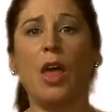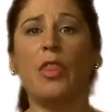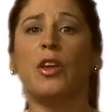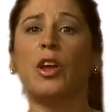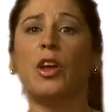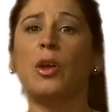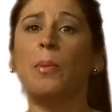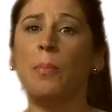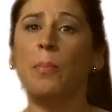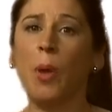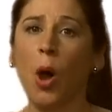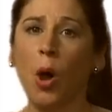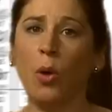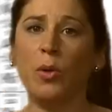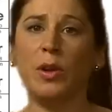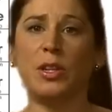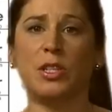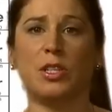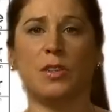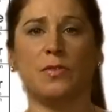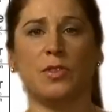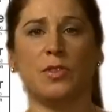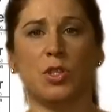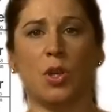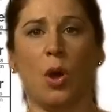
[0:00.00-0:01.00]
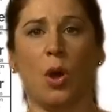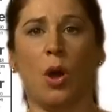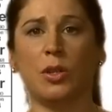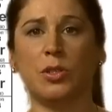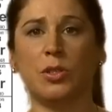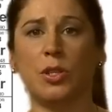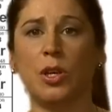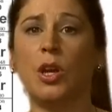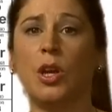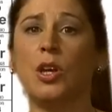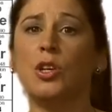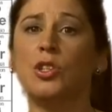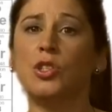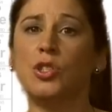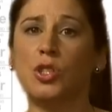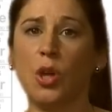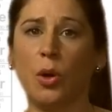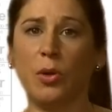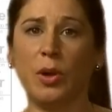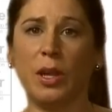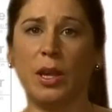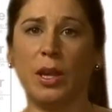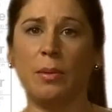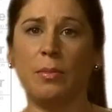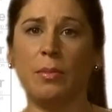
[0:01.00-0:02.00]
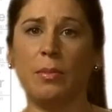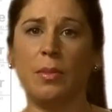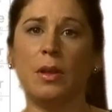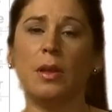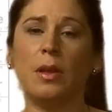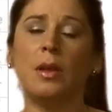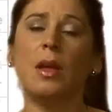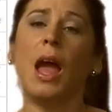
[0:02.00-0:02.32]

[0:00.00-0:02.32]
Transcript: The components of salt, sodium